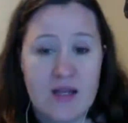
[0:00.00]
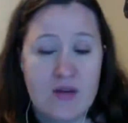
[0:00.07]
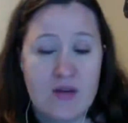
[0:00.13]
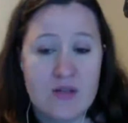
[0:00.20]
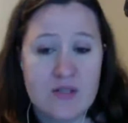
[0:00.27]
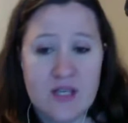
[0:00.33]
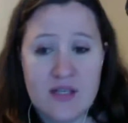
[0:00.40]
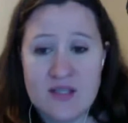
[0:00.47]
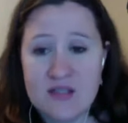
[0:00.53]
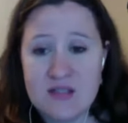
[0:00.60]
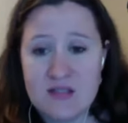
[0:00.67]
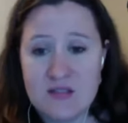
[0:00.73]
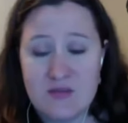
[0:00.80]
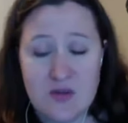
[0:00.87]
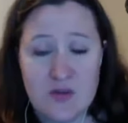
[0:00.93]
um, and in those
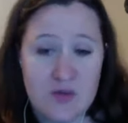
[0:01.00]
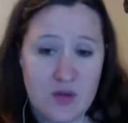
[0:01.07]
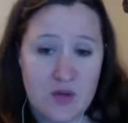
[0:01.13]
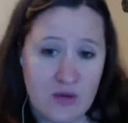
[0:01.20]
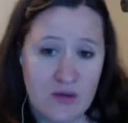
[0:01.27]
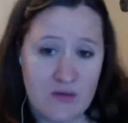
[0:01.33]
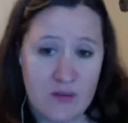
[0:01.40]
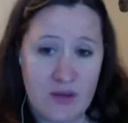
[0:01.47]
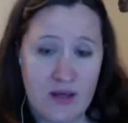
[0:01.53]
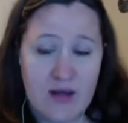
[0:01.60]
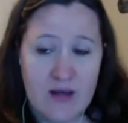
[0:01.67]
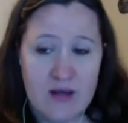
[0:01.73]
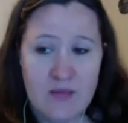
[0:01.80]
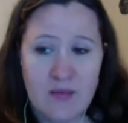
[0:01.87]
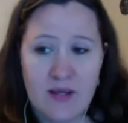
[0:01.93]
cases if you don't have a
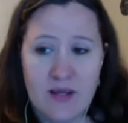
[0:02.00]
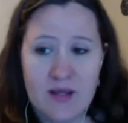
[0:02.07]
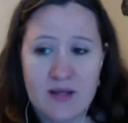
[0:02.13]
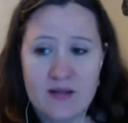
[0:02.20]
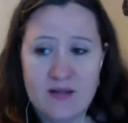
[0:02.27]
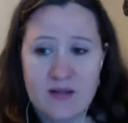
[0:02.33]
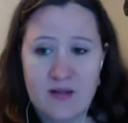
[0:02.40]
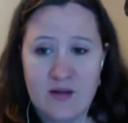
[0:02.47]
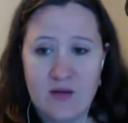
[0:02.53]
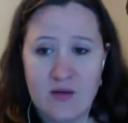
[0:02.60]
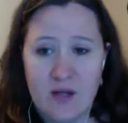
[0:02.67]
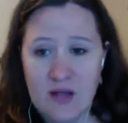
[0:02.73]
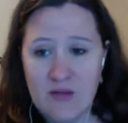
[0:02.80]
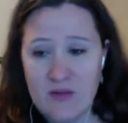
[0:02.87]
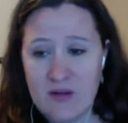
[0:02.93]
backup and
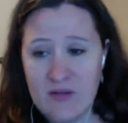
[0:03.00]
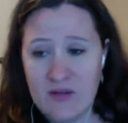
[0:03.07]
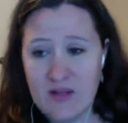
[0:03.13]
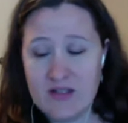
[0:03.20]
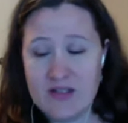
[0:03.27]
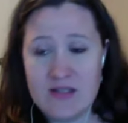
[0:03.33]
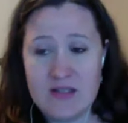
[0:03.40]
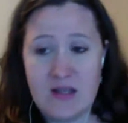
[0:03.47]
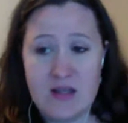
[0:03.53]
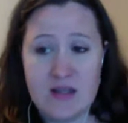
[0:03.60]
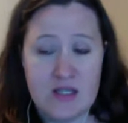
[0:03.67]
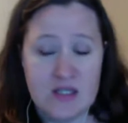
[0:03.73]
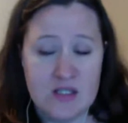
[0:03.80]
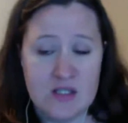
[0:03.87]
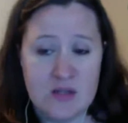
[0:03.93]
you know even if it has
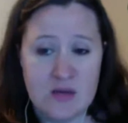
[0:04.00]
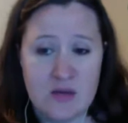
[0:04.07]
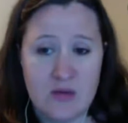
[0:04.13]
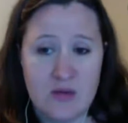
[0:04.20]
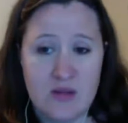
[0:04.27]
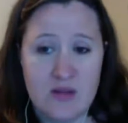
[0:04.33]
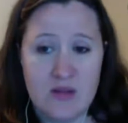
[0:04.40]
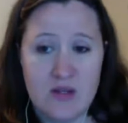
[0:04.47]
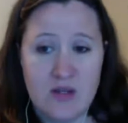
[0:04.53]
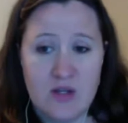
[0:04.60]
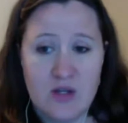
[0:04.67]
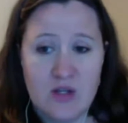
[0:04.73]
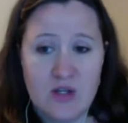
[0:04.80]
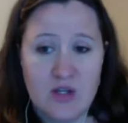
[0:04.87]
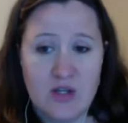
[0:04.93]
nothing to do with
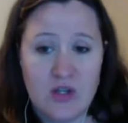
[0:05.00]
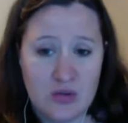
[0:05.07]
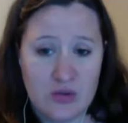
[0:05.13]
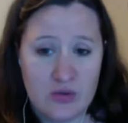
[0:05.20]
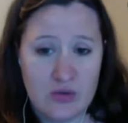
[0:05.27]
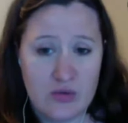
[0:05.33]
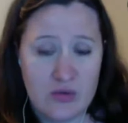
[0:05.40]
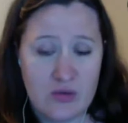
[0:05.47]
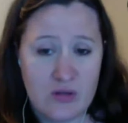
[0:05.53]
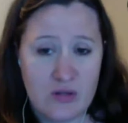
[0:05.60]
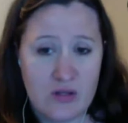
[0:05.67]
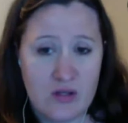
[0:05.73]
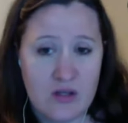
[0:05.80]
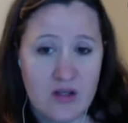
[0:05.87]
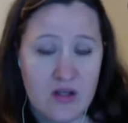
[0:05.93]

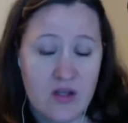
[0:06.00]
you